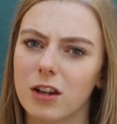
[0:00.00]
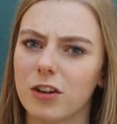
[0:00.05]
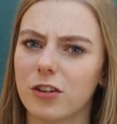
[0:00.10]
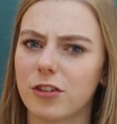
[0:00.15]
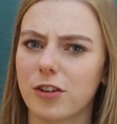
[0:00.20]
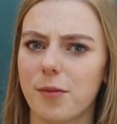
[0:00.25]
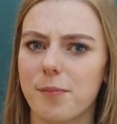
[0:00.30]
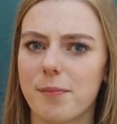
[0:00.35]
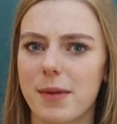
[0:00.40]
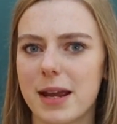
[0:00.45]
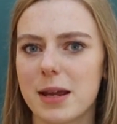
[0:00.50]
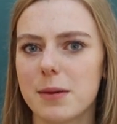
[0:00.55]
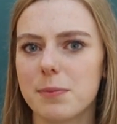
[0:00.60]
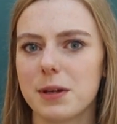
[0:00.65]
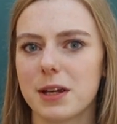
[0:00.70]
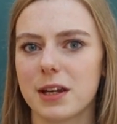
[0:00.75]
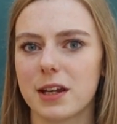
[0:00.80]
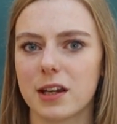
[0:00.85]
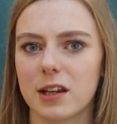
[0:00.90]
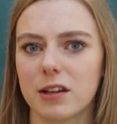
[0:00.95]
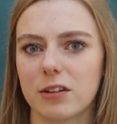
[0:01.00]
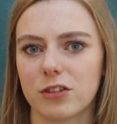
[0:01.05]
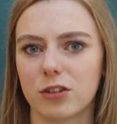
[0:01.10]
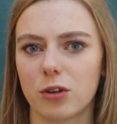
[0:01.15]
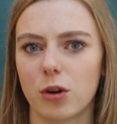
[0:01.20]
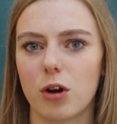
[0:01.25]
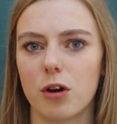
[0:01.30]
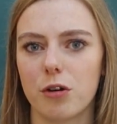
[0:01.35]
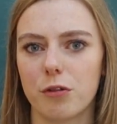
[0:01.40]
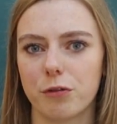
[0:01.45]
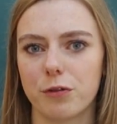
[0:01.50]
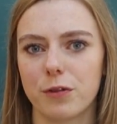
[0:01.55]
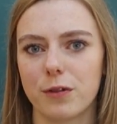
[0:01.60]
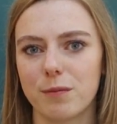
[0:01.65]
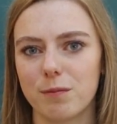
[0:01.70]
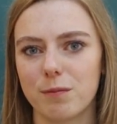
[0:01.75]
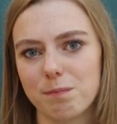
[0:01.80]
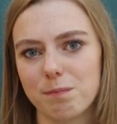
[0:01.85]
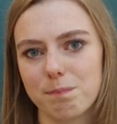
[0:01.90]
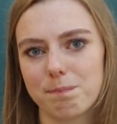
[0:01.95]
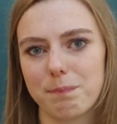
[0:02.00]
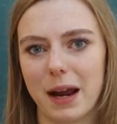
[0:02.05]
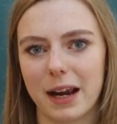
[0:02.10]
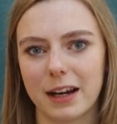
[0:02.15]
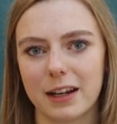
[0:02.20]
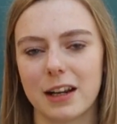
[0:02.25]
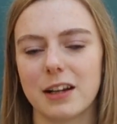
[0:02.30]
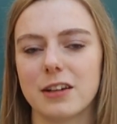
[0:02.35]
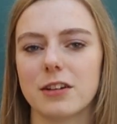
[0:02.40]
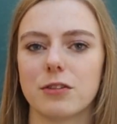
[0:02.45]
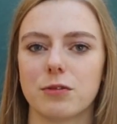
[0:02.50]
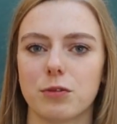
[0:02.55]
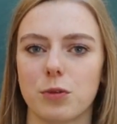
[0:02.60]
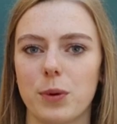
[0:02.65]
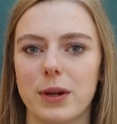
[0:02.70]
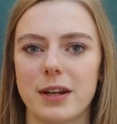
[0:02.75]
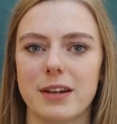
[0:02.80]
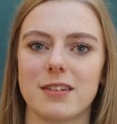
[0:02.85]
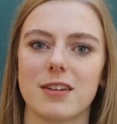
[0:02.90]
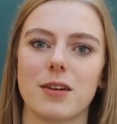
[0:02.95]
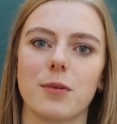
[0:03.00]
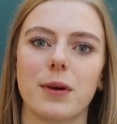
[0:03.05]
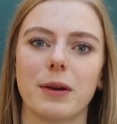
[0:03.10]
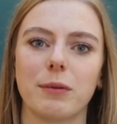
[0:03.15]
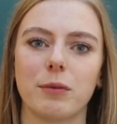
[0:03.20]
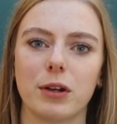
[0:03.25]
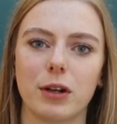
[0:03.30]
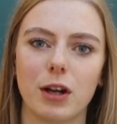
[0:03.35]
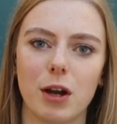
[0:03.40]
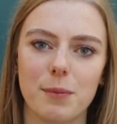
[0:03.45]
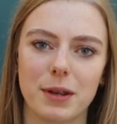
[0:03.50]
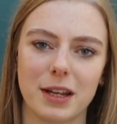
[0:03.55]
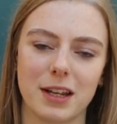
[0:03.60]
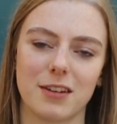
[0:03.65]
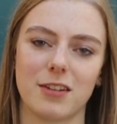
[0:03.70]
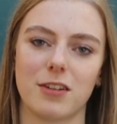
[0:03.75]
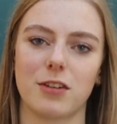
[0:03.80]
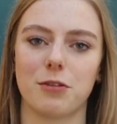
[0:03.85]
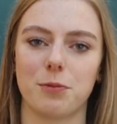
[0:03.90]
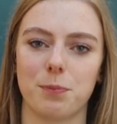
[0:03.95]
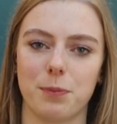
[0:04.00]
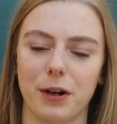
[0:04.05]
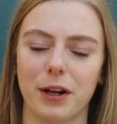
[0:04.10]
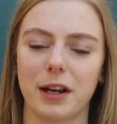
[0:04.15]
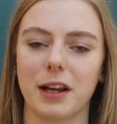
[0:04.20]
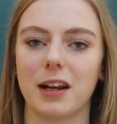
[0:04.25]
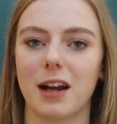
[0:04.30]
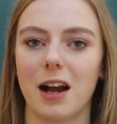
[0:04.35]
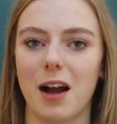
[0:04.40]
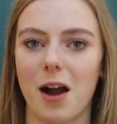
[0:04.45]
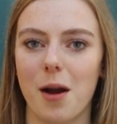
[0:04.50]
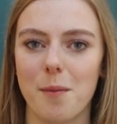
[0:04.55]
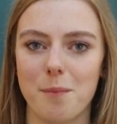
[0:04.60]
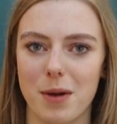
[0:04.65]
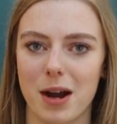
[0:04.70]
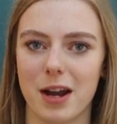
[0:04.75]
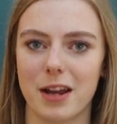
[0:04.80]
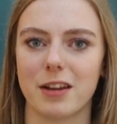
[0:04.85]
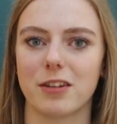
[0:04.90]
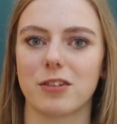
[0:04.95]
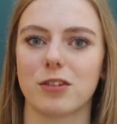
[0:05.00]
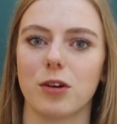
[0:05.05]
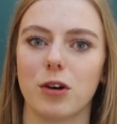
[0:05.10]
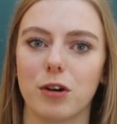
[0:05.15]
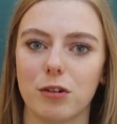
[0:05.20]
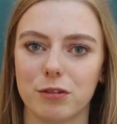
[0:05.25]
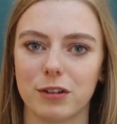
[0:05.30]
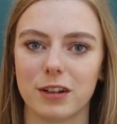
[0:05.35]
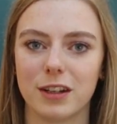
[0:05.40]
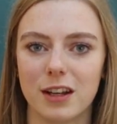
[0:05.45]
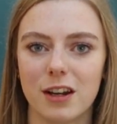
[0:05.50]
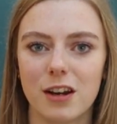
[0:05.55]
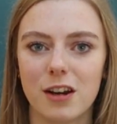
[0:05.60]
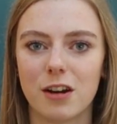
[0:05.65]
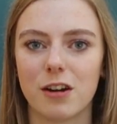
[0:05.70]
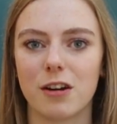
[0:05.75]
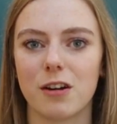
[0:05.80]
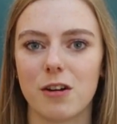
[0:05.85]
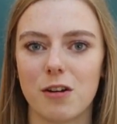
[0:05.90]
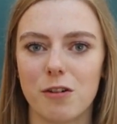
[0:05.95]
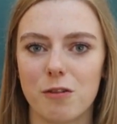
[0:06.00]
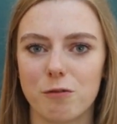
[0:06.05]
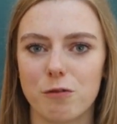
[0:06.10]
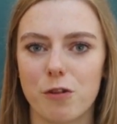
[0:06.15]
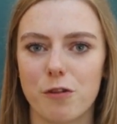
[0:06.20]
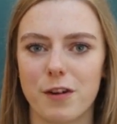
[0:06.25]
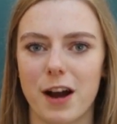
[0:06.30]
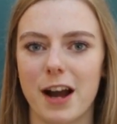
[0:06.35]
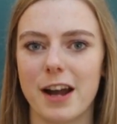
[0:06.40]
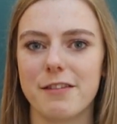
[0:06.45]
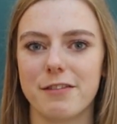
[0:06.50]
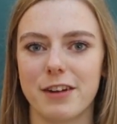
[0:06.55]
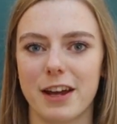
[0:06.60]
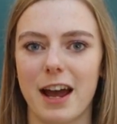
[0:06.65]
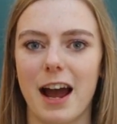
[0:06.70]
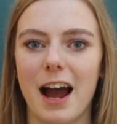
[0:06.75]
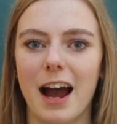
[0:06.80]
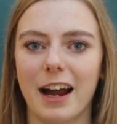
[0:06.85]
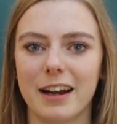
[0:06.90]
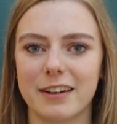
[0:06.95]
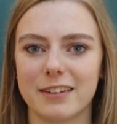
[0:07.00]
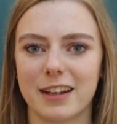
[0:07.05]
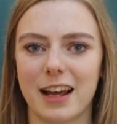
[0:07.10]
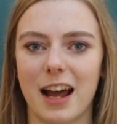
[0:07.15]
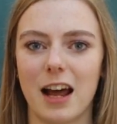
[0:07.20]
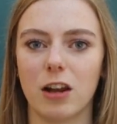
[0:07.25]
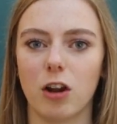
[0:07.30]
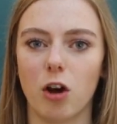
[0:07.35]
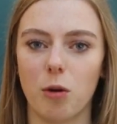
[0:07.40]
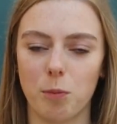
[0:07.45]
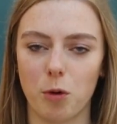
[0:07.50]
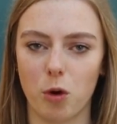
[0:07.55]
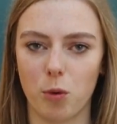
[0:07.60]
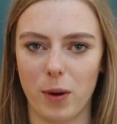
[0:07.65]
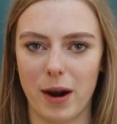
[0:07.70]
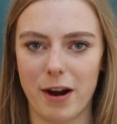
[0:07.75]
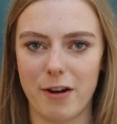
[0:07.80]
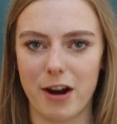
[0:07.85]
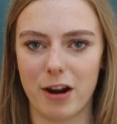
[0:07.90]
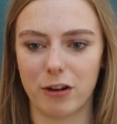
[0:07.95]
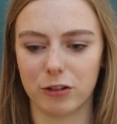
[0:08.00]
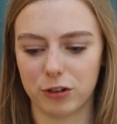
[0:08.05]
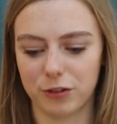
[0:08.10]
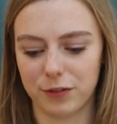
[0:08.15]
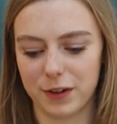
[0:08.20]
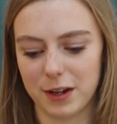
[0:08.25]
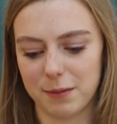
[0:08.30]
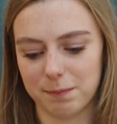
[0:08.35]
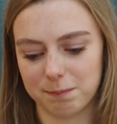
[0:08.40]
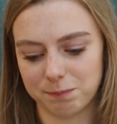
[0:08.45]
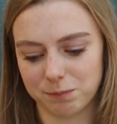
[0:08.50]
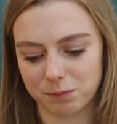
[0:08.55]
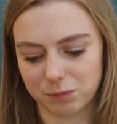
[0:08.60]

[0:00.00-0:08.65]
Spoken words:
So maybe sort of back end of the winter when we're coming into spring, I might sort of revive it and get a lot more wear out of it.